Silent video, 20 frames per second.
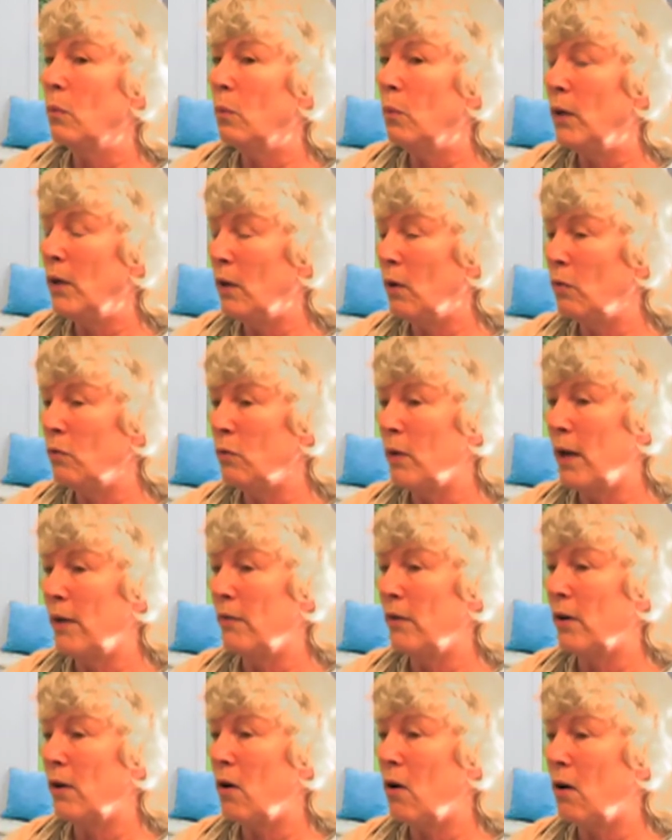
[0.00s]
we don't drive
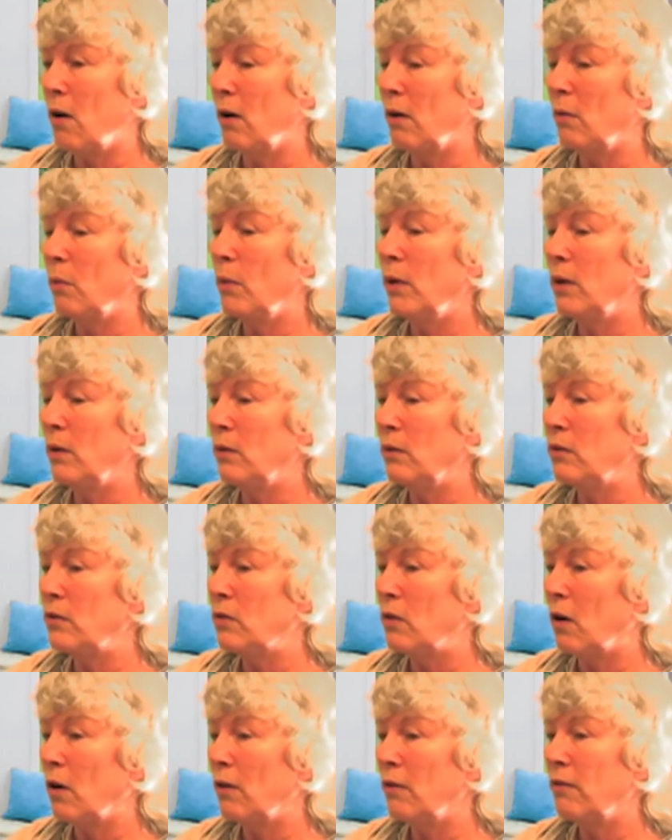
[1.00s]
a car. We don't
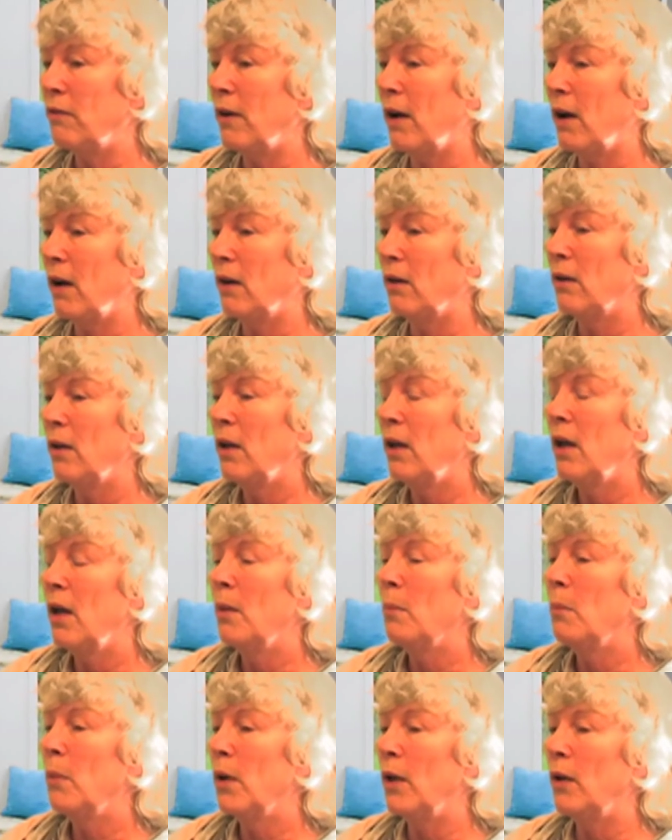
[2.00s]
start a fire.
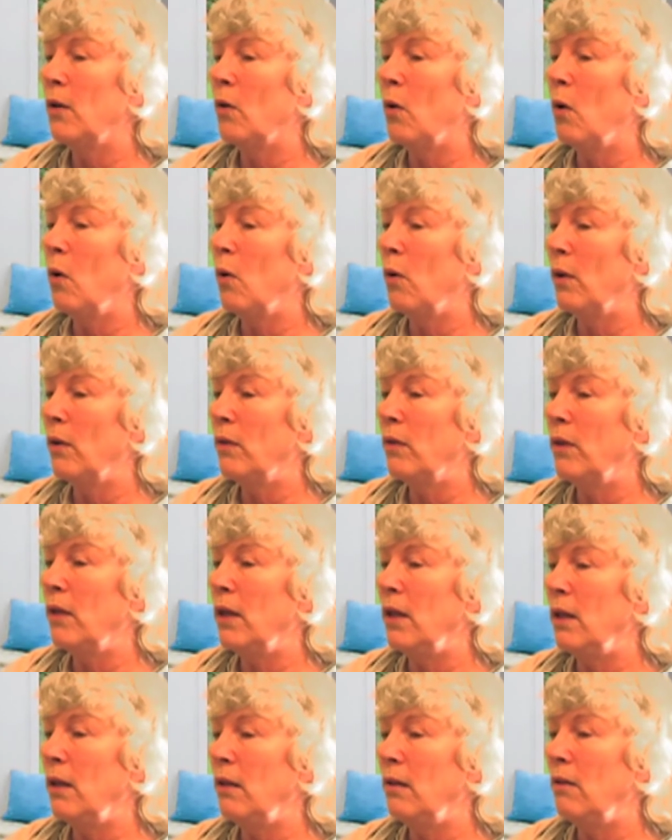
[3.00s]
But on
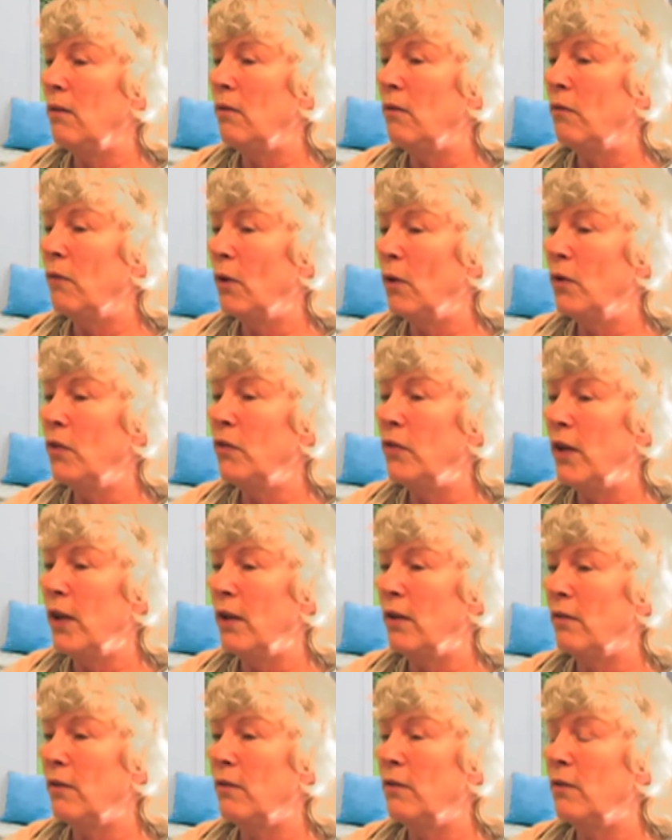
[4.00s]
the first
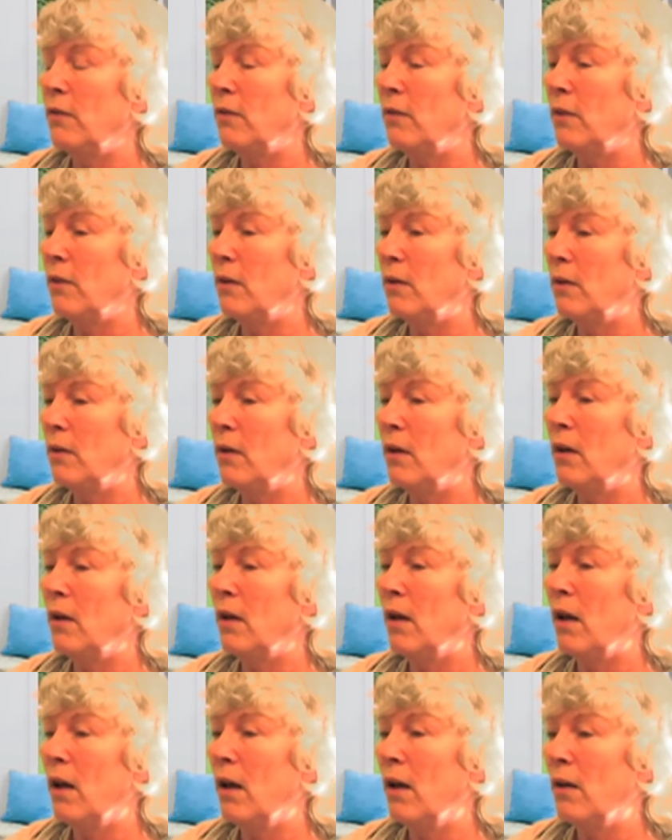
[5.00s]
day of
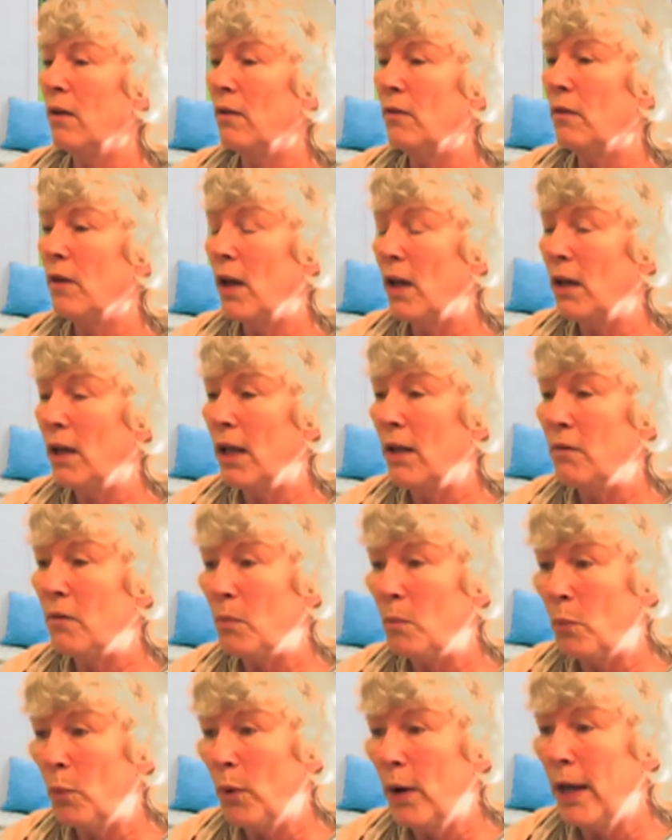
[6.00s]

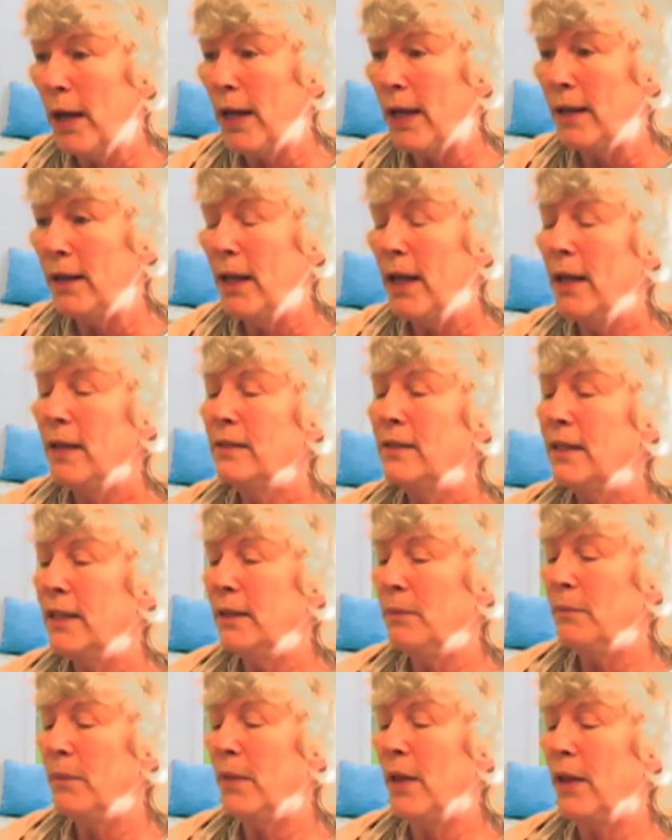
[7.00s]
unleavened bread,
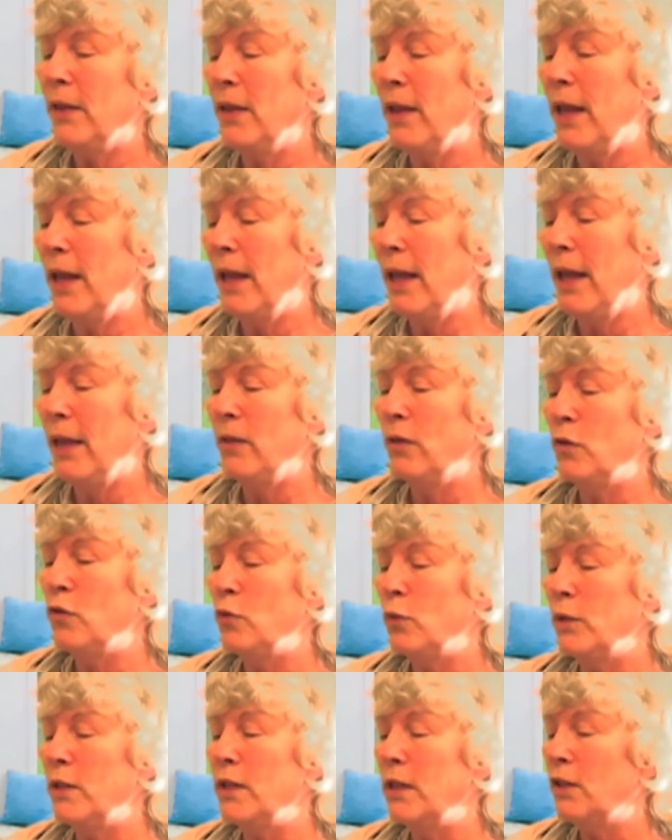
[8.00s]
see, the
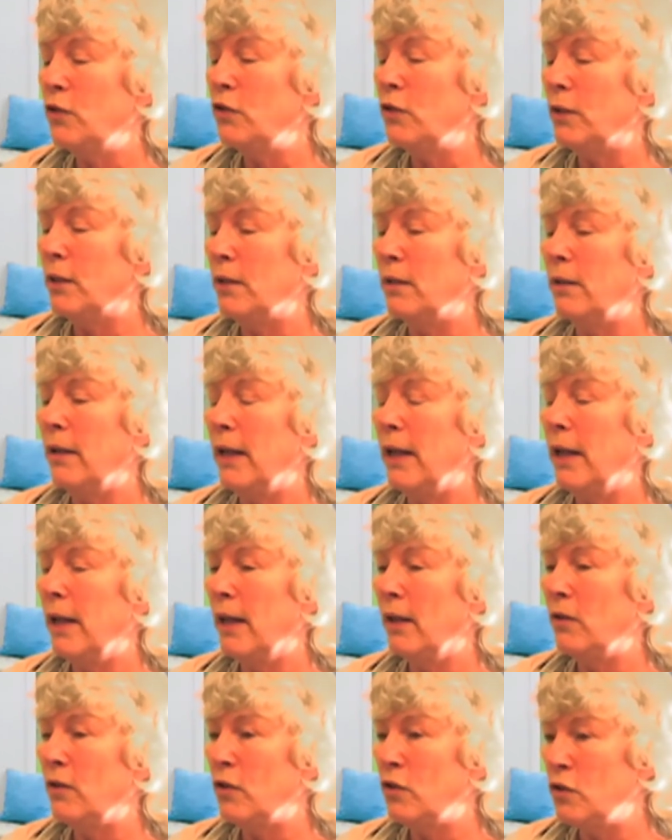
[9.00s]
tradition,
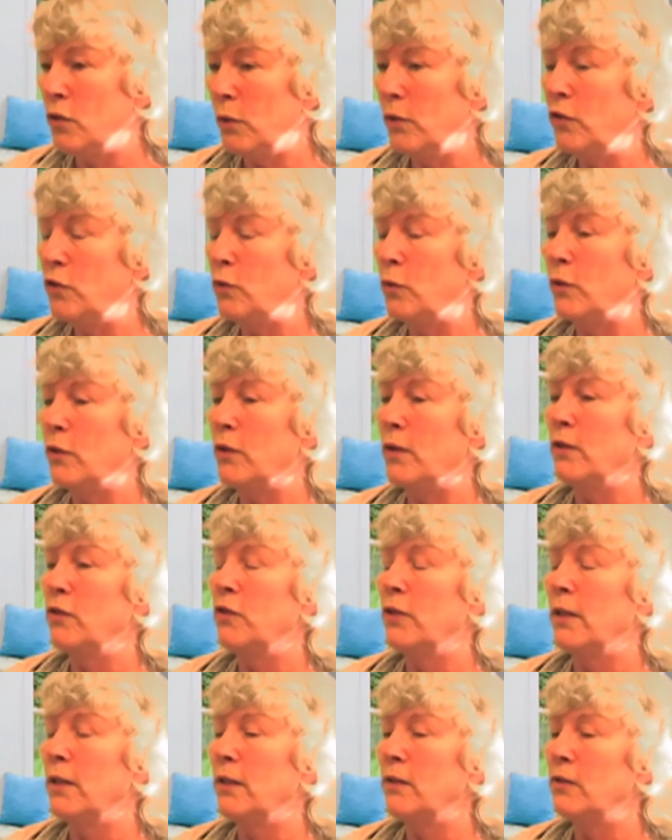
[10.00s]
the Jewish
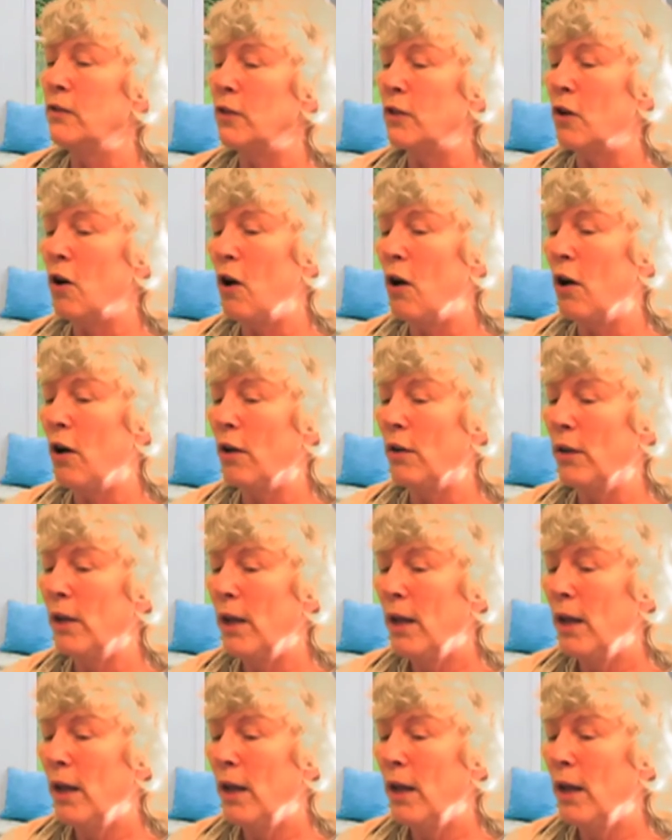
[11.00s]
tradition, is to call